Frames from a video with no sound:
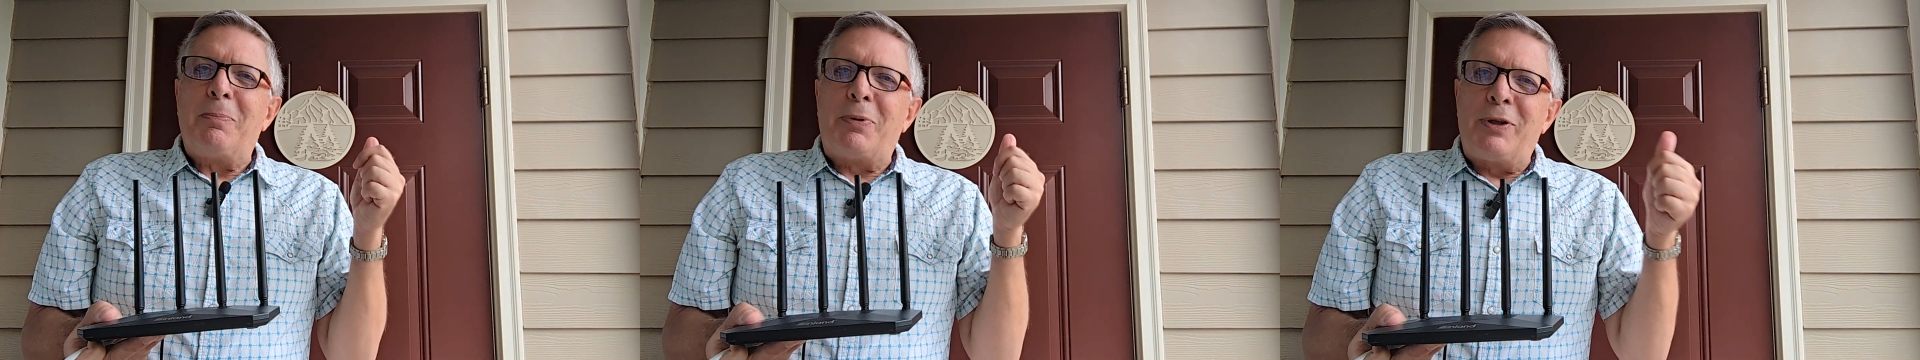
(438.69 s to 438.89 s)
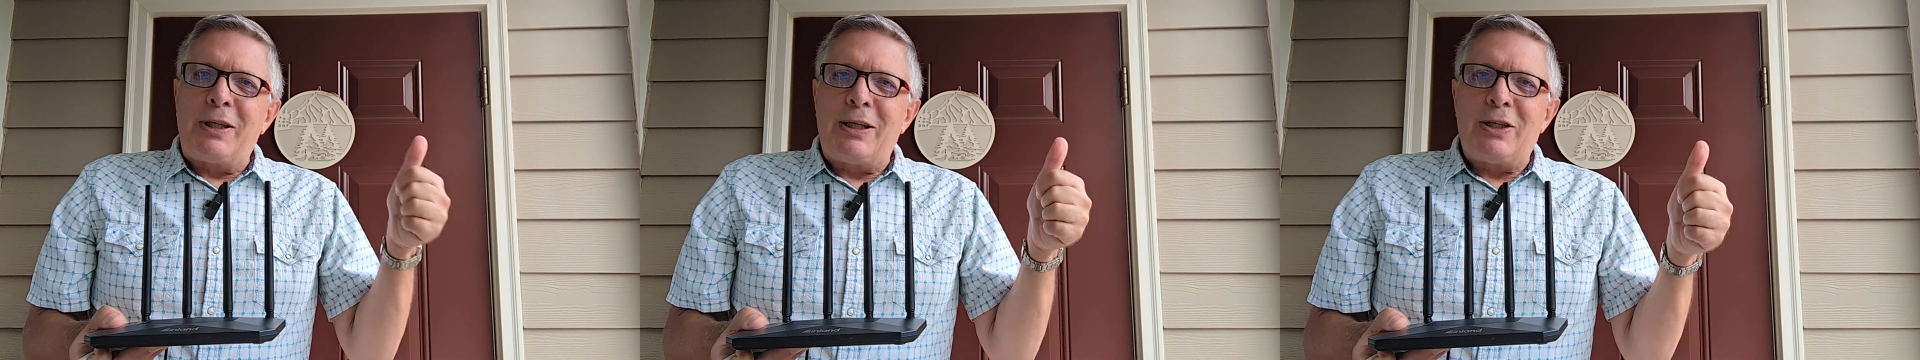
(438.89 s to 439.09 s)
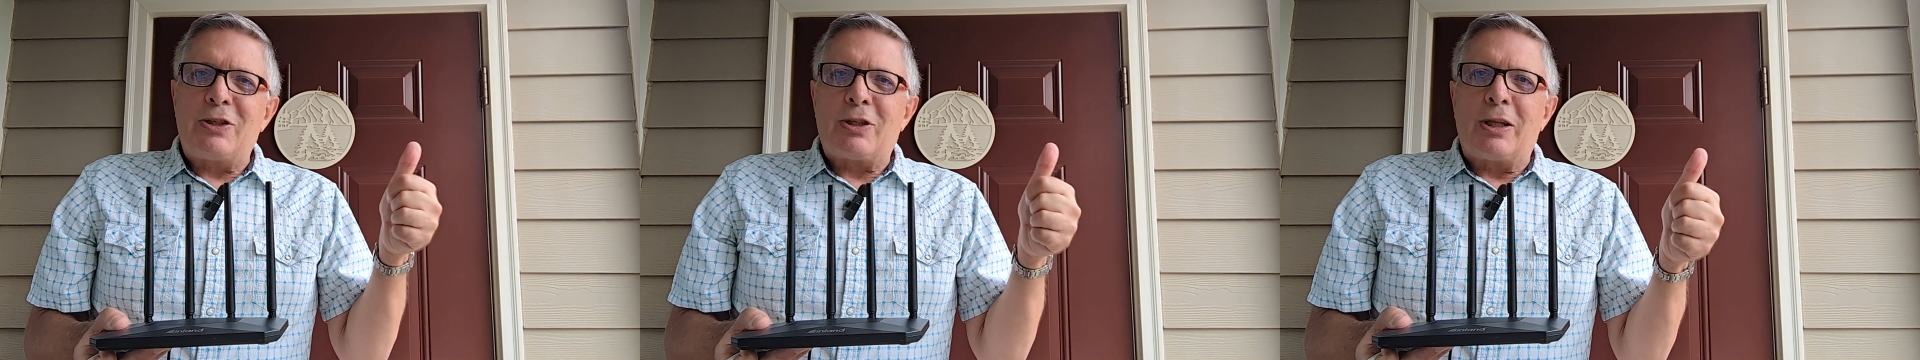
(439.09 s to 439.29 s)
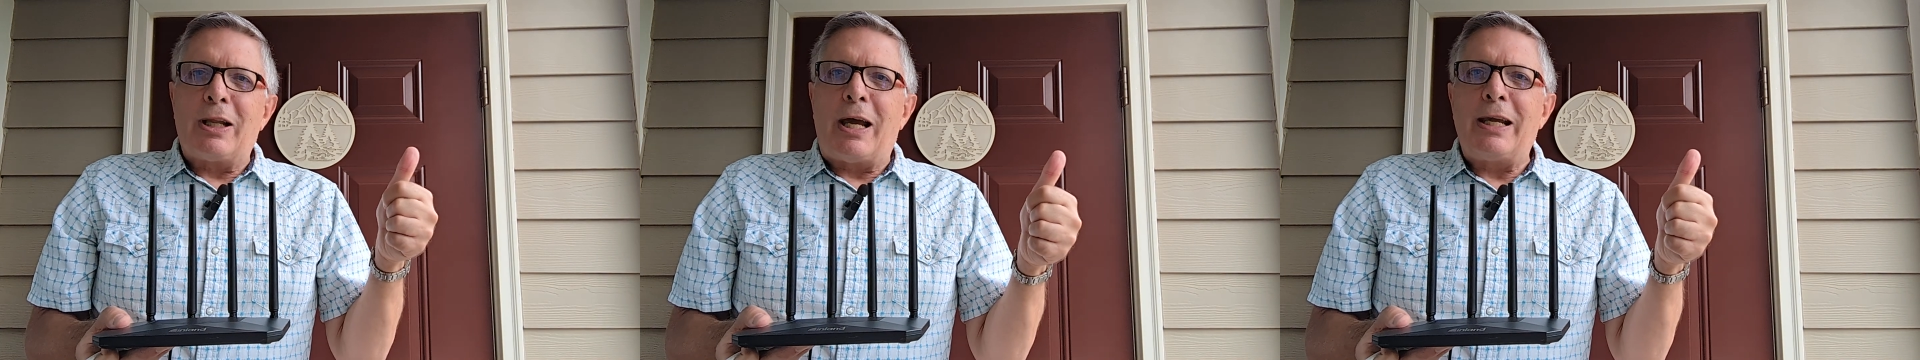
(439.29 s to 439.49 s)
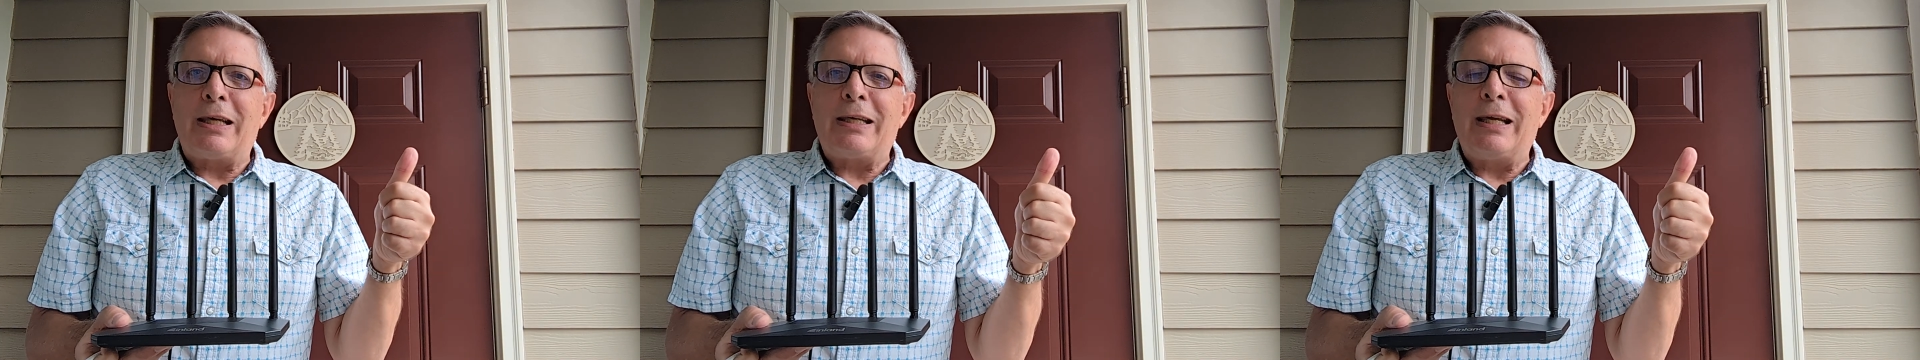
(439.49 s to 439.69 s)
Please
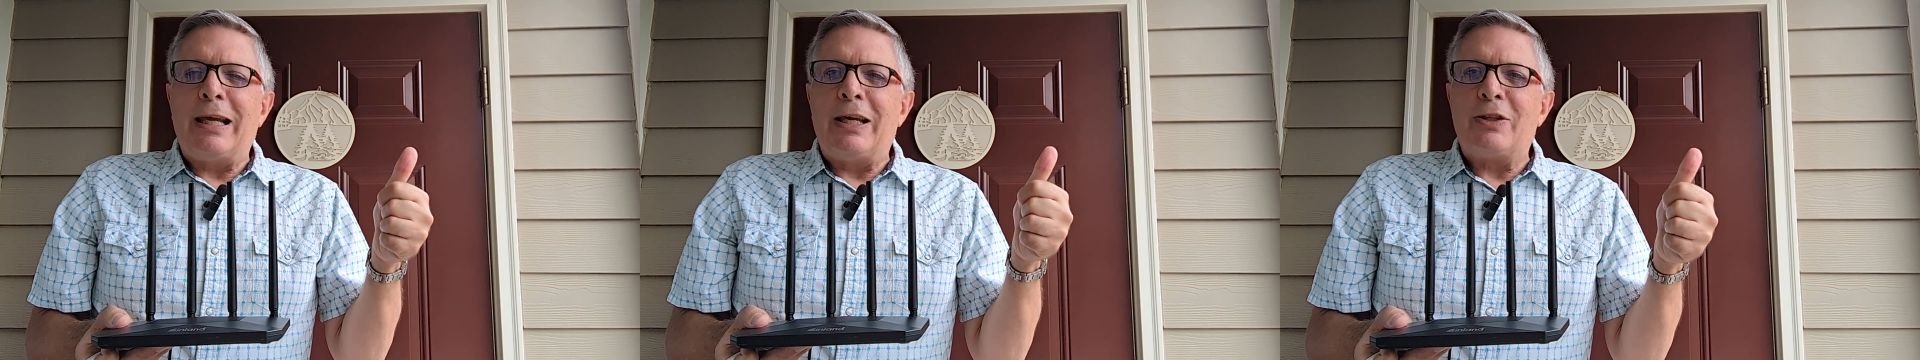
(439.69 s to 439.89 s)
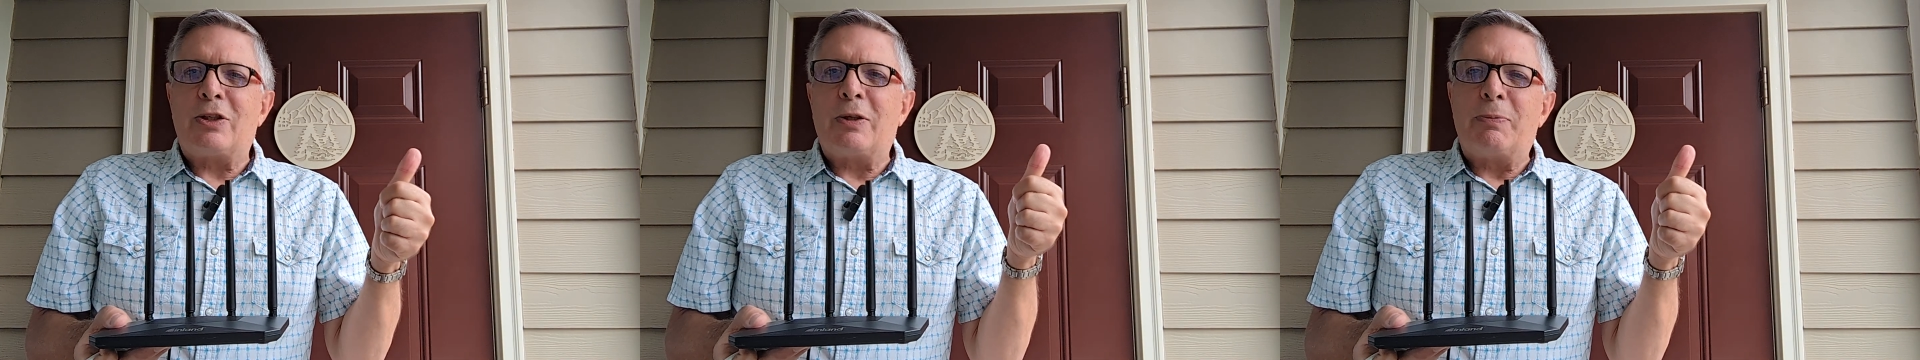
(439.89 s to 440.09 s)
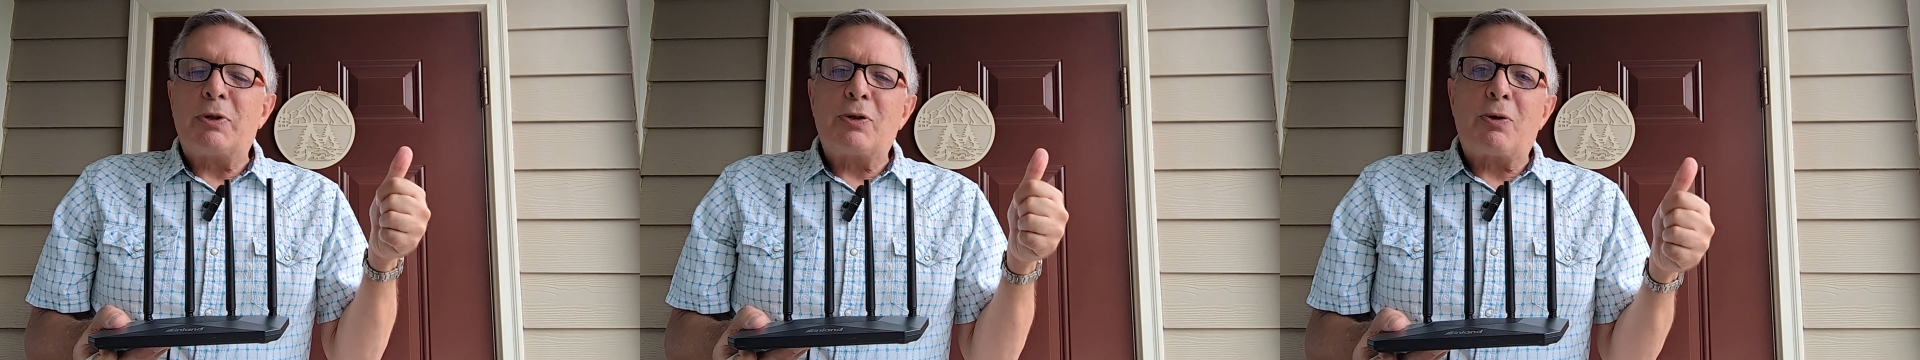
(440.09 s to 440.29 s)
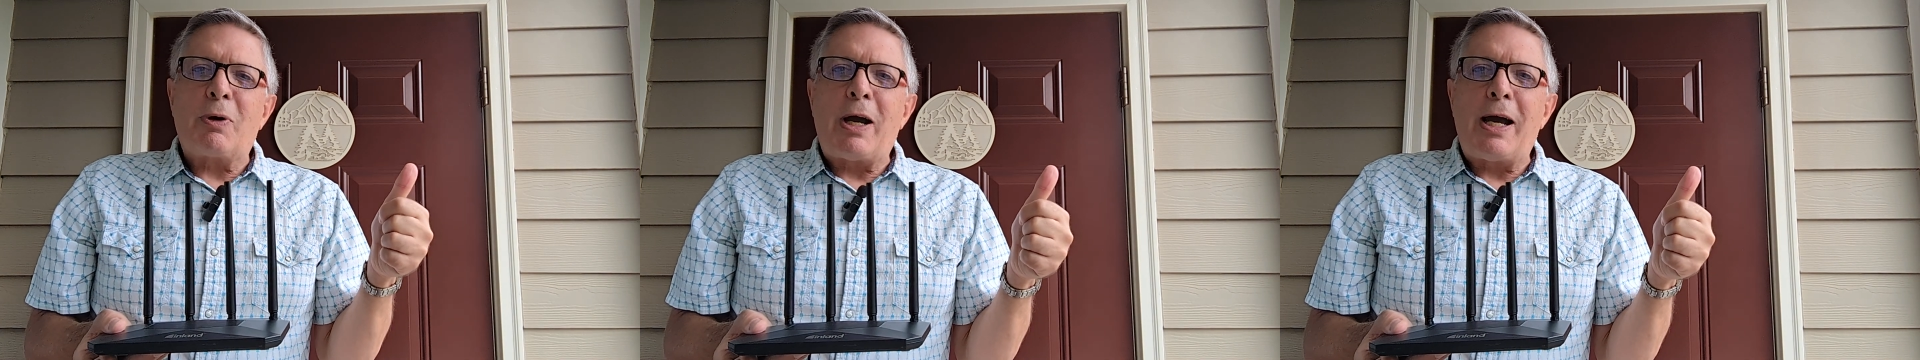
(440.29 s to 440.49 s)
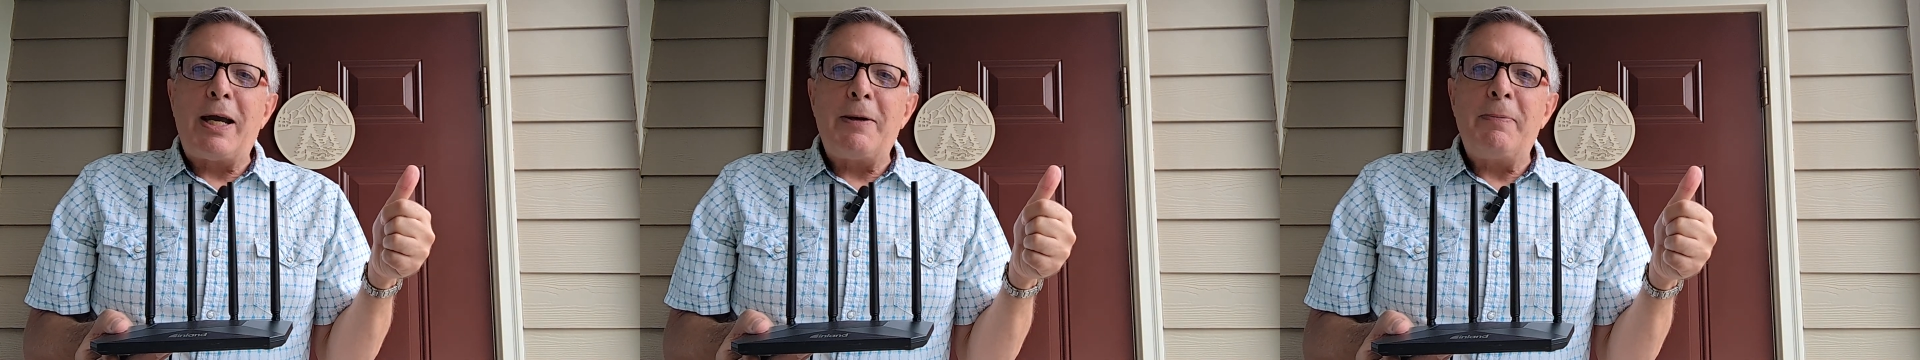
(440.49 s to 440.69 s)
like and
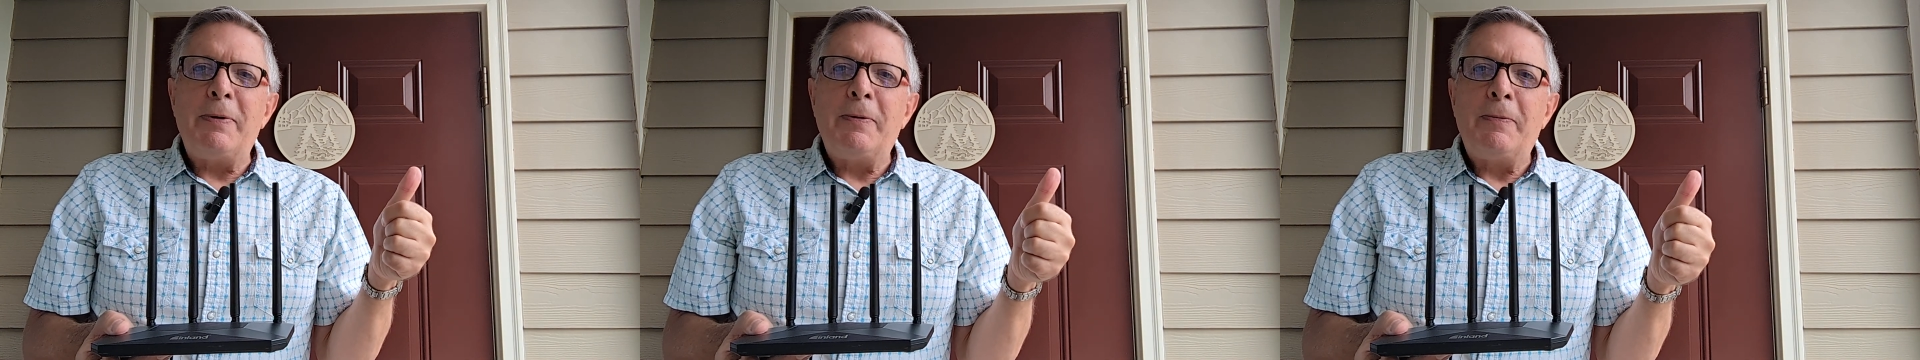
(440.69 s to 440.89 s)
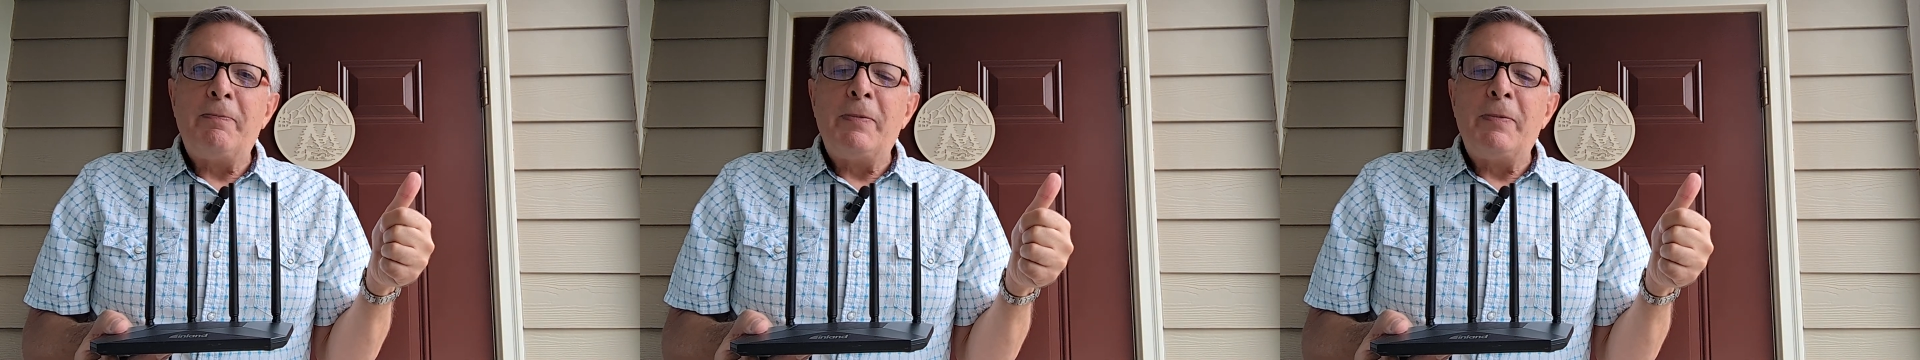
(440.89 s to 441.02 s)
subscribe.